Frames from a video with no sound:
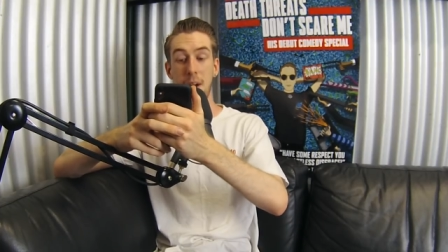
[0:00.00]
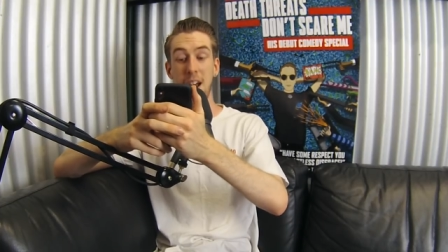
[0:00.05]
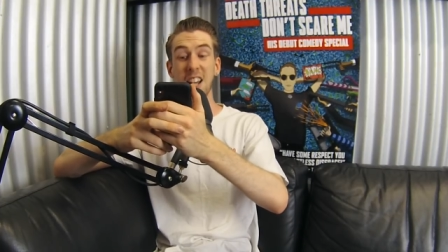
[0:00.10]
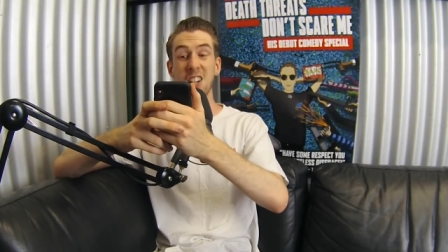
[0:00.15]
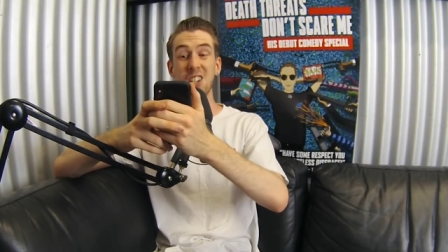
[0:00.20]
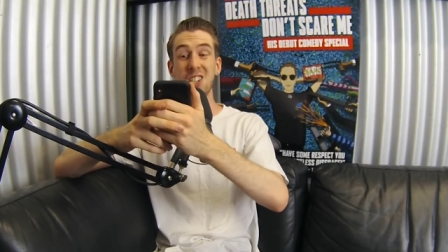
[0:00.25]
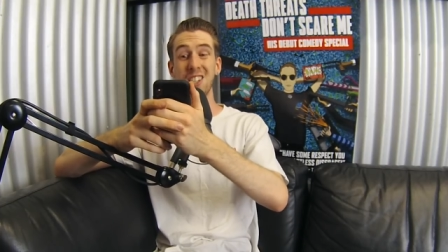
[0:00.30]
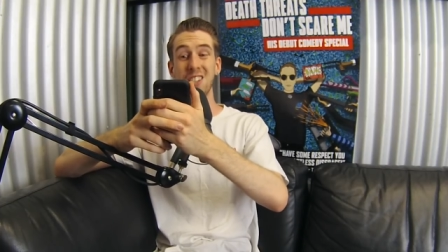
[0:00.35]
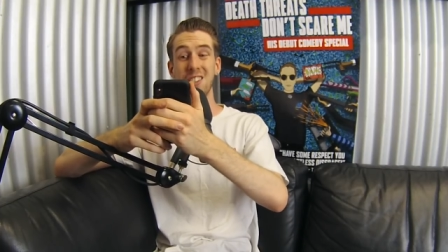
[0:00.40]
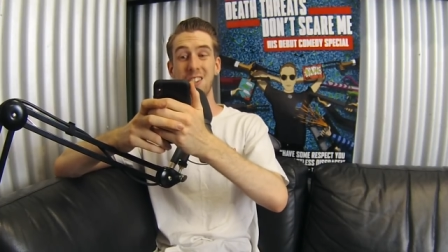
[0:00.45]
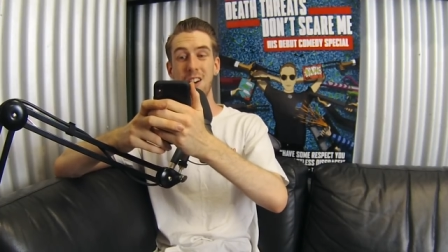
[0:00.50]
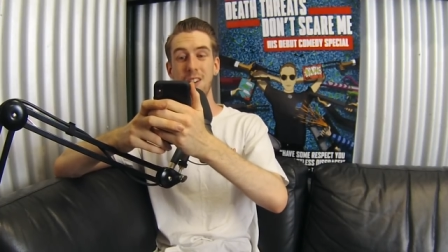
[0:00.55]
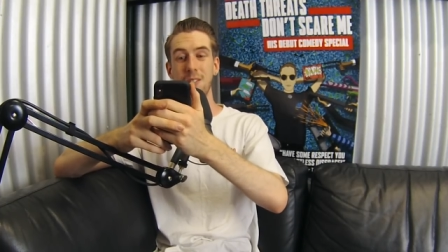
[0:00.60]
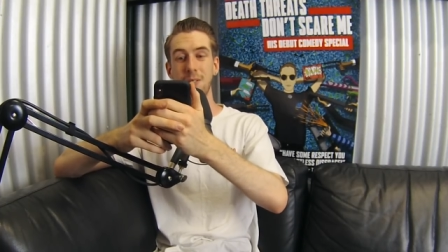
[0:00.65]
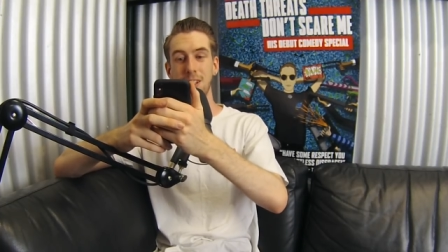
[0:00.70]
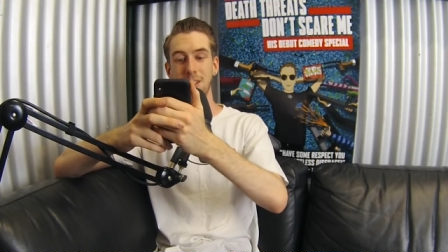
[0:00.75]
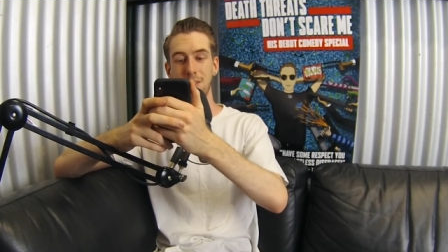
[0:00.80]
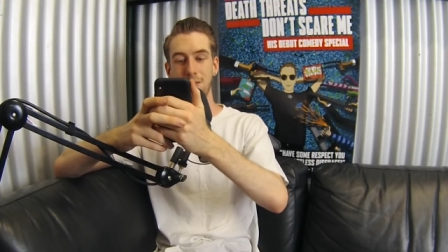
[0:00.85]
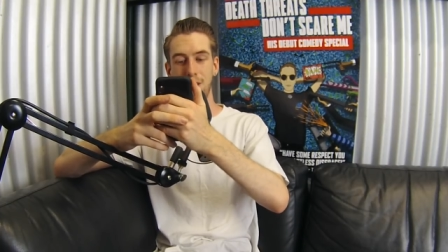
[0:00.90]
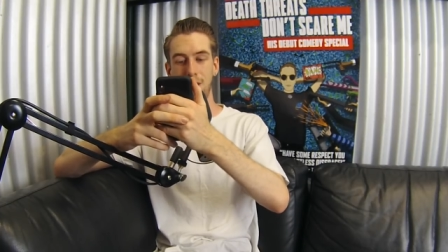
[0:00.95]
I actually don't
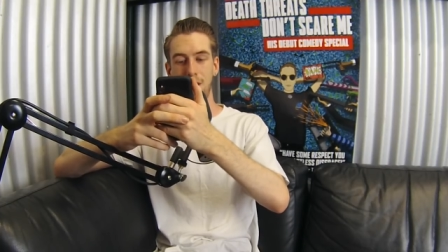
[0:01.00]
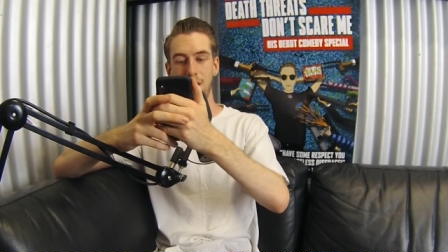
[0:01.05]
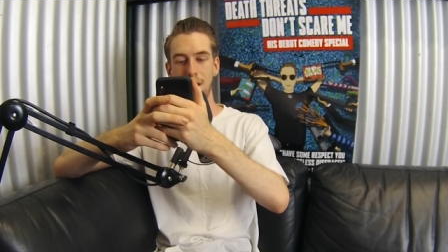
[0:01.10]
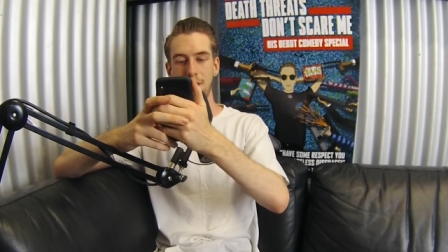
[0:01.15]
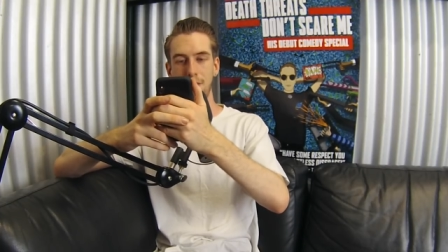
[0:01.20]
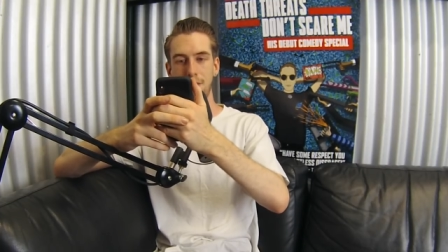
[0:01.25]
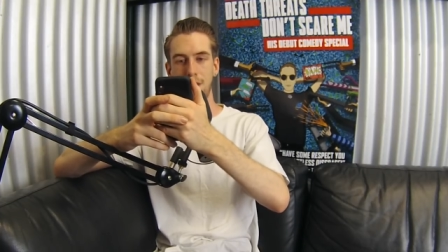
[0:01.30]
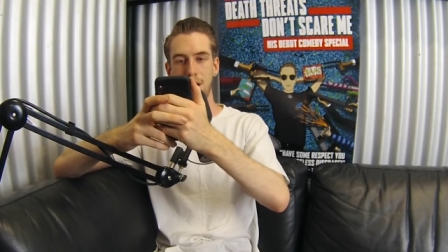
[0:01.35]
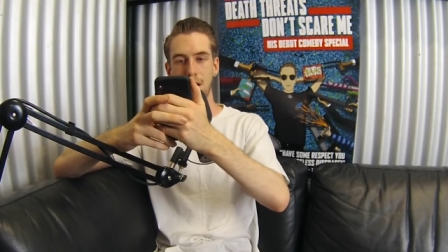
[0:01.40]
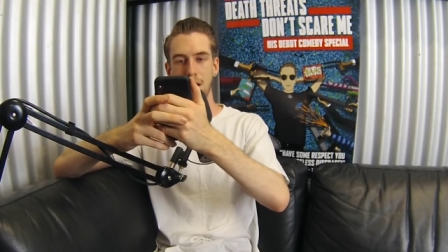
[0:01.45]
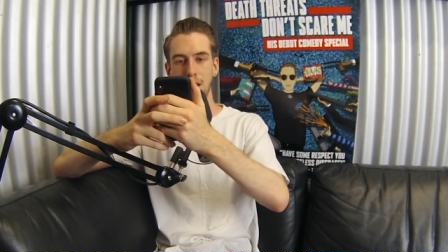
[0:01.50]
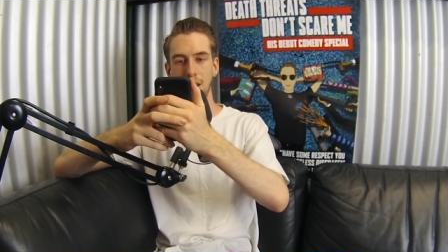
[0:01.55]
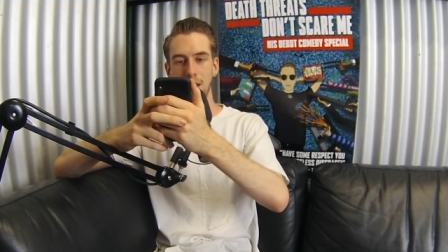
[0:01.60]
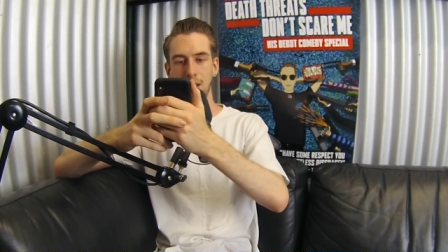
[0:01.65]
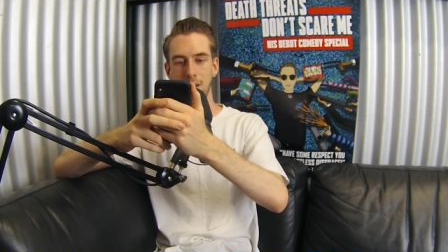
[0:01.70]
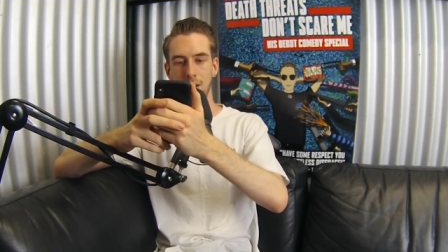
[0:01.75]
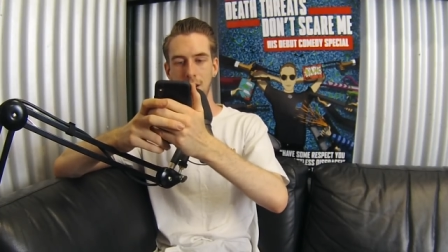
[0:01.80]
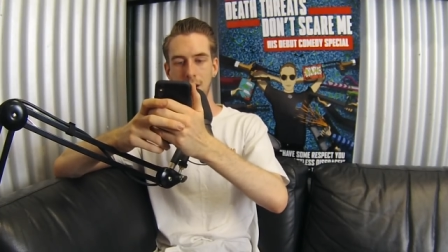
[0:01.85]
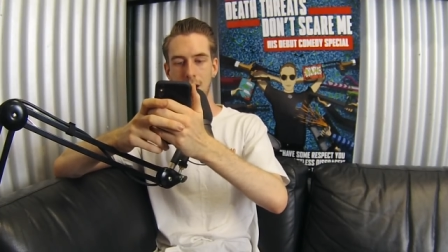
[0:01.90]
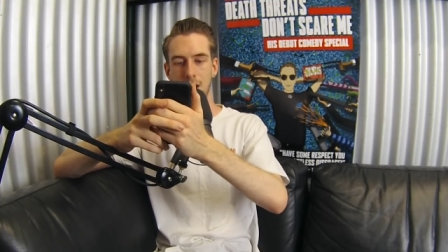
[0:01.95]
really follow that fucking